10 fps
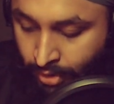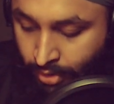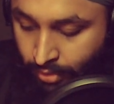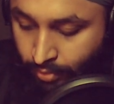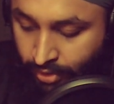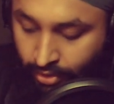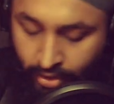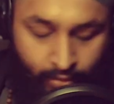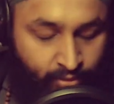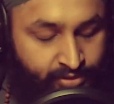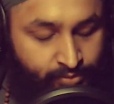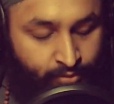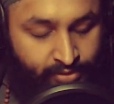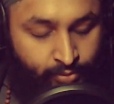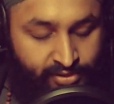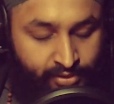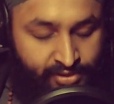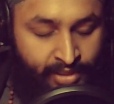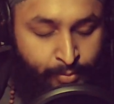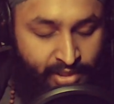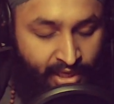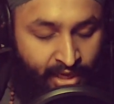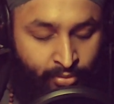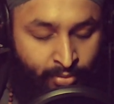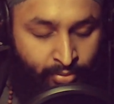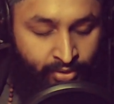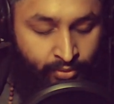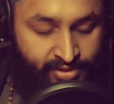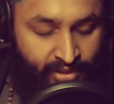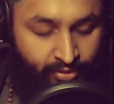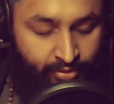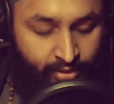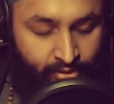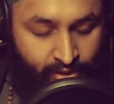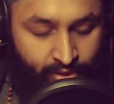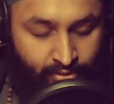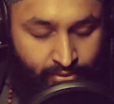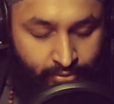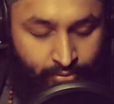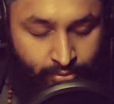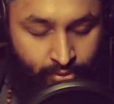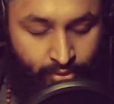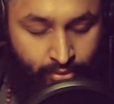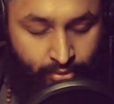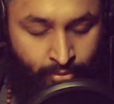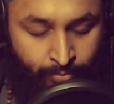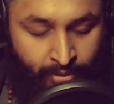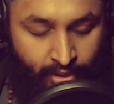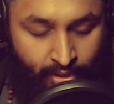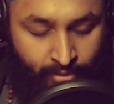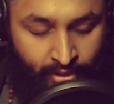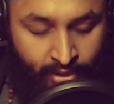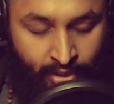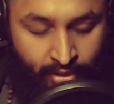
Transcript: what's the steps? I can't remember, dude. It's like theory to becoming a